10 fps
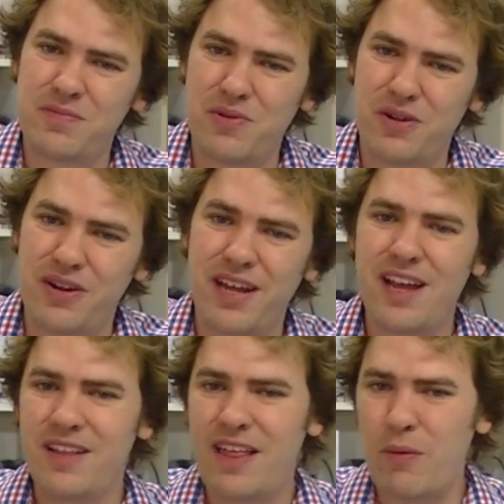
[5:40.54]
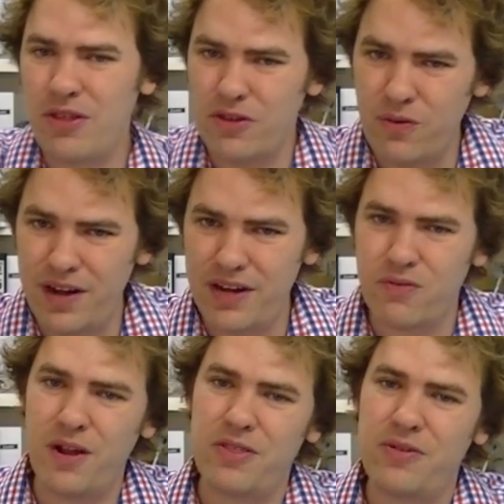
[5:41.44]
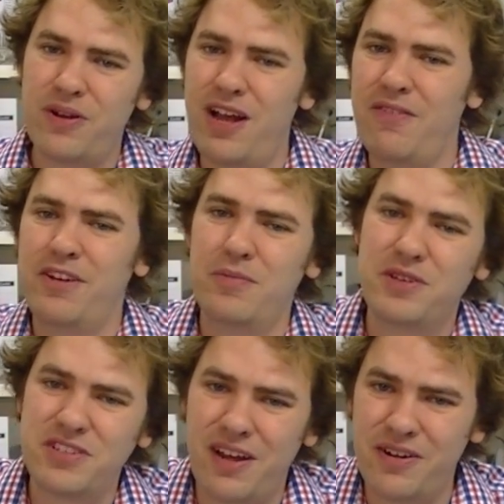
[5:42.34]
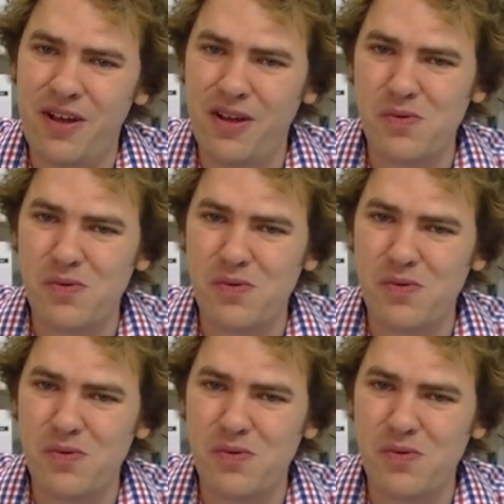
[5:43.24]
board. That way they're ready to run through an oven and be soldered all at